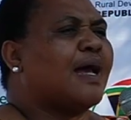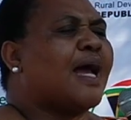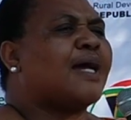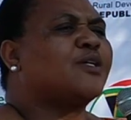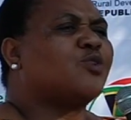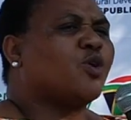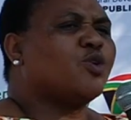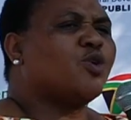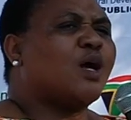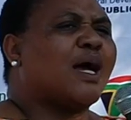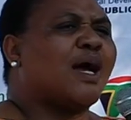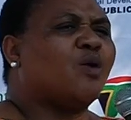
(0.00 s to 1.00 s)
I don't
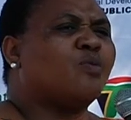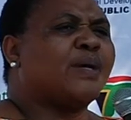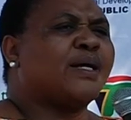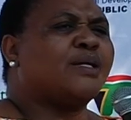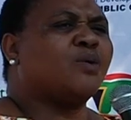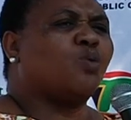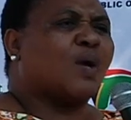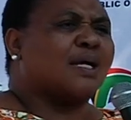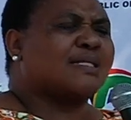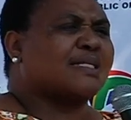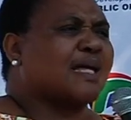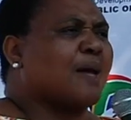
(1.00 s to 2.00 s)
know how many
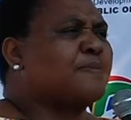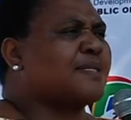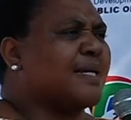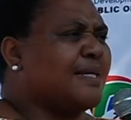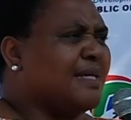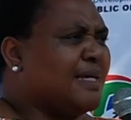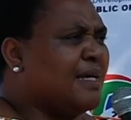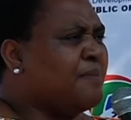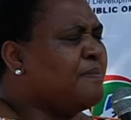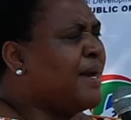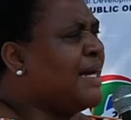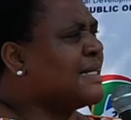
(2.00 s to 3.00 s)
WhatsApps and
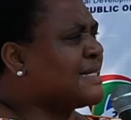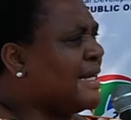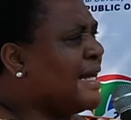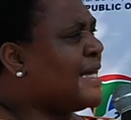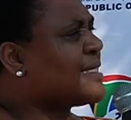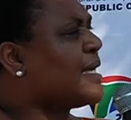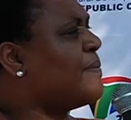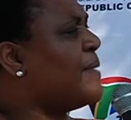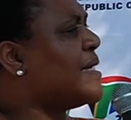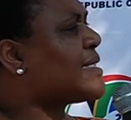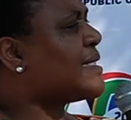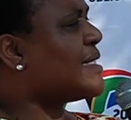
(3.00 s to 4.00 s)
emails and
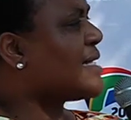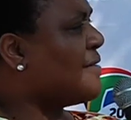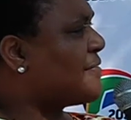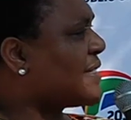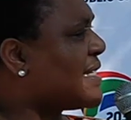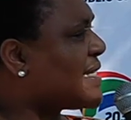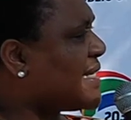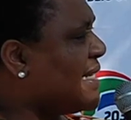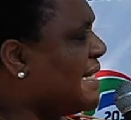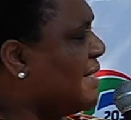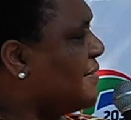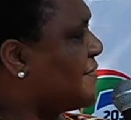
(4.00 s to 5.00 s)
SMSs I've
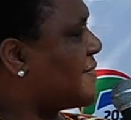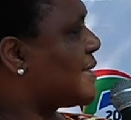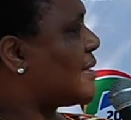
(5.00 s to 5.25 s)
received,